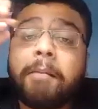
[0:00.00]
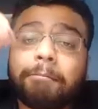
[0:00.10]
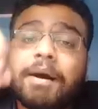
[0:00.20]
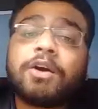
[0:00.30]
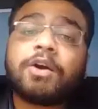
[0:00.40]

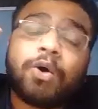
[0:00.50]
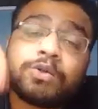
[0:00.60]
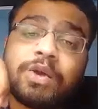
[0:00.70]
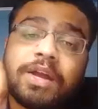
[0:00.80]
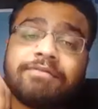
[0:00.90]
but
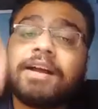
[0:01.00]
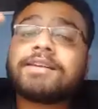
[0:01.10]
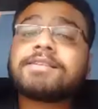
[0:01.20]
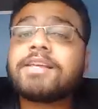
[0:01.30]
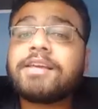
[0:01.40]
also
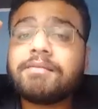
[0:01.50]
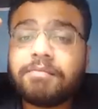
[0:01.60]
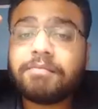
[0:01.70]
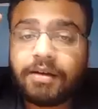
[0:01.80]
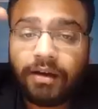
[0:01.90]
affects the
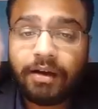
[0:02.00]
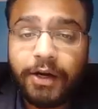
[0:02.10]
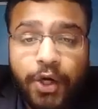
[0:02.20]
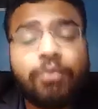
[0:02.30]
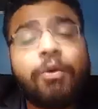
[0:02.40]

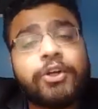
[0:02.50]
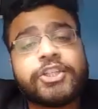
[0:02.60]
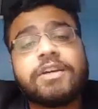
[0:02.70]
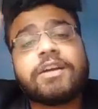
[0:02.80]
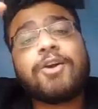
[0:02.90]
newborn
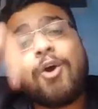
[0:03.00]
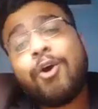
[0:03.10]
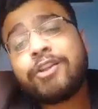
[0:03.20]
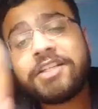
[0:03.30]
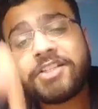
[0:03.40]
children, or
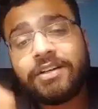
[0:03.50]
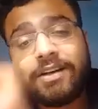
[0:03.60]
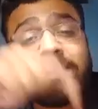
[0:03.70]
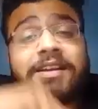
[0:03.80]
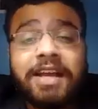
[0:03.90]
the
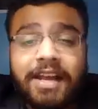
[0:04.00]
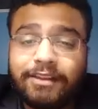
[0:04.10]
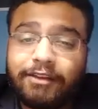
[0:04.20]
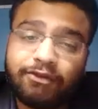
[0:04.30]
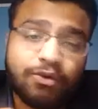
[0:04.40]
children in
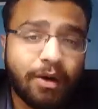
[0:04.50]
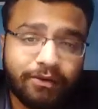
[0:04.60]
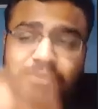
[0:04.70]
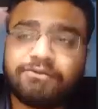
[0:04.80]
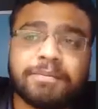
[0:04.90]
the womb of
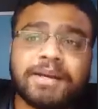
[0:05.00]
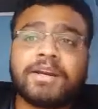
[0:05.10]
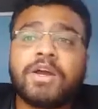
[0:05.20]
a woman.